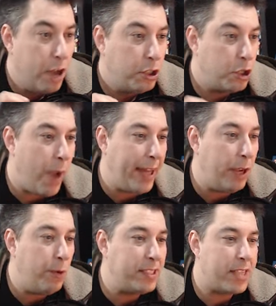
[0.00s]
To
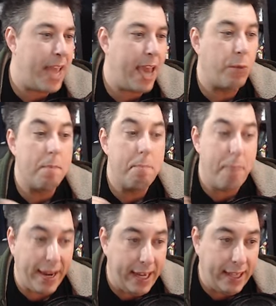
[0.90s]
anyone saying we're
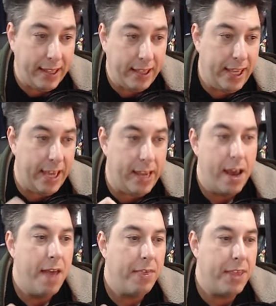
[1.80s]
bending the knee,
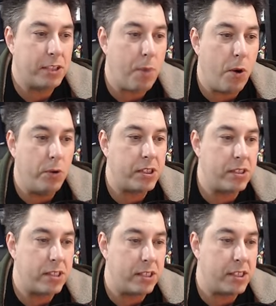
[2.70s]
this post is
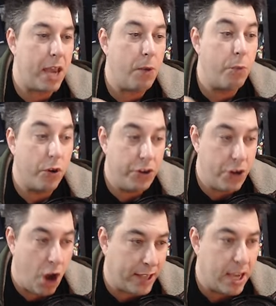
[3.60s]
to say we're
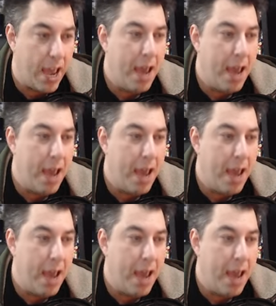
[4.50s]
not.